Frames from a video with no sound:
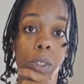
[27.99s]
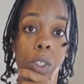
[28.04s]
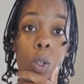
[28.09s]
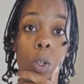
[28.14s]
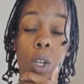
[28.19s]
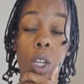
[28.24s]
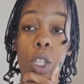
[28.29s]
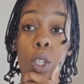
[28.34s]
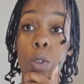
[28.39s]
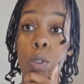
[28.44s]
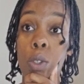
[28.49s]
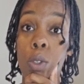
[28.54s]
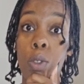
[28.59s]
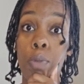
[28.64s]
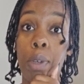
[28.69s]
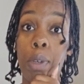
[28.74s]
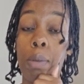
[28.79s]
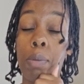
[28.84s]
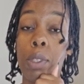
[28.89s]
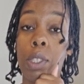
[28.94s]

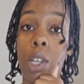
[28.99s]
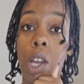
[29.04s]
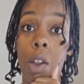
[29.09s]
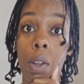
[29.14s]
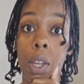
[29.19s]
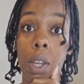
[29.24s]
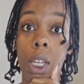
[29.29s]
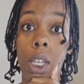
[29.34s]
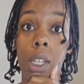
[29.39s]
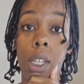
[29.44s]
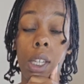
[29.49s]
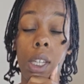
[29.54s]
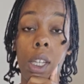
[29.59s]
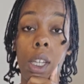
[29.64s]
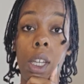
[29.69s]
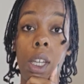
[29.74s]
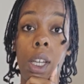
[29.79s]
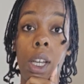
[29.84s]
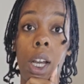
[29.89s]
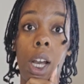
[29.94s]
YouTube, I'm sorry.
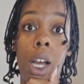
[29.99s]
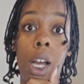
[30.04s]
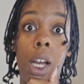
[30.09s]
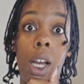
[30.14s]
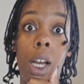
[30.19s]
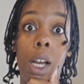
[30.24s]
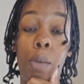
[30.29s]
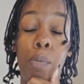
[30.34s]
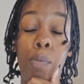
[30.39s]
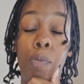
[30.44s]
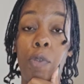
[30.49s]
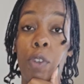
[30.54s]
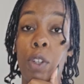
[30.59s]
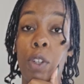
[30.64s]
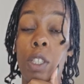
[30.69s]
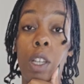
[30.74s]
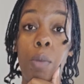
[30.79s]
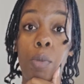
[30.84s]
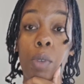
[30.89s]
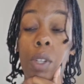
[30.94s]
For
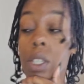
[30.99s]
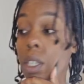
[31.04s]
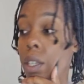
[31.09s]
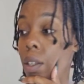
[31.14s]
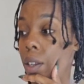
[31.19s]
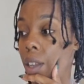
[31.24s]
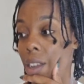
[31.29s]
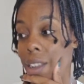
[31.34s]
some reason,